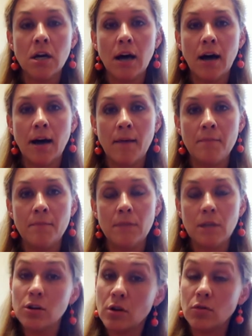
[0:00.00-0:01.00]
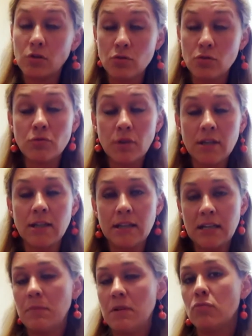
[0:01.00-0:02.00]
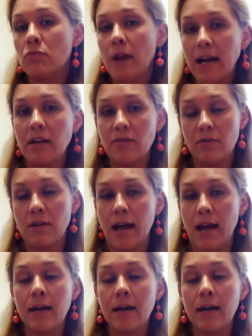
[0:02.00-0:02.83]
Um, you know, you really need to be ready for